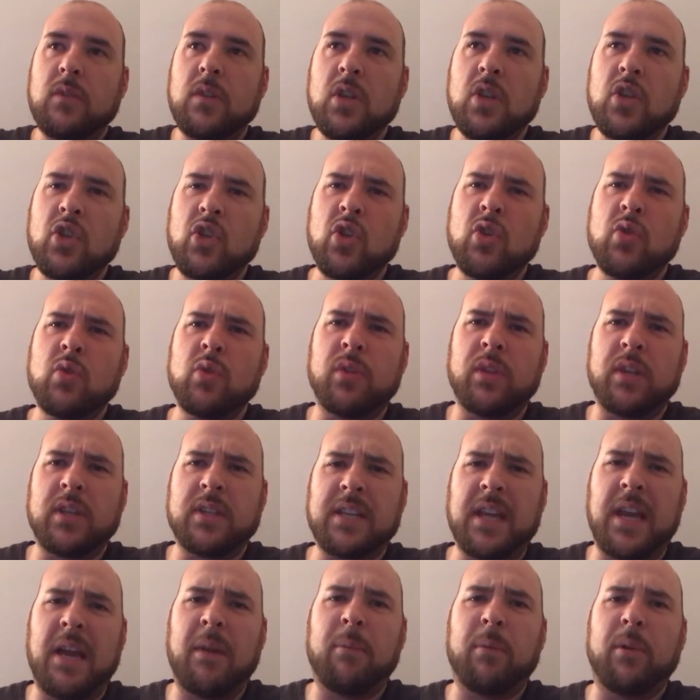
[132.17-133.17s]
unusual
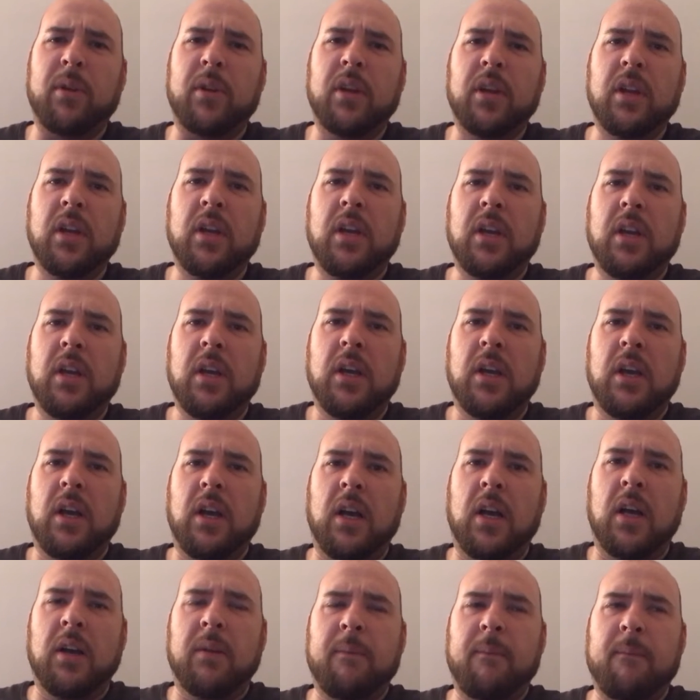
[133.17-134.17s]
things happen.
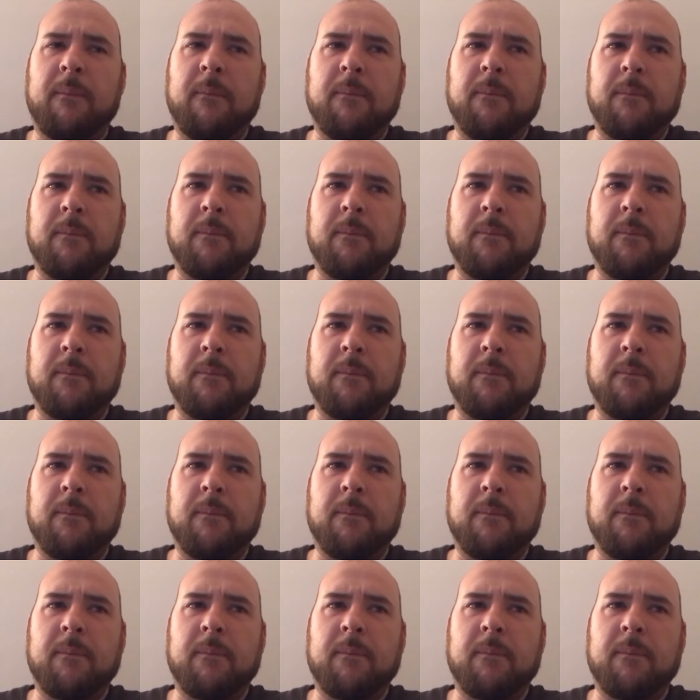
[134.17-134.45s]
The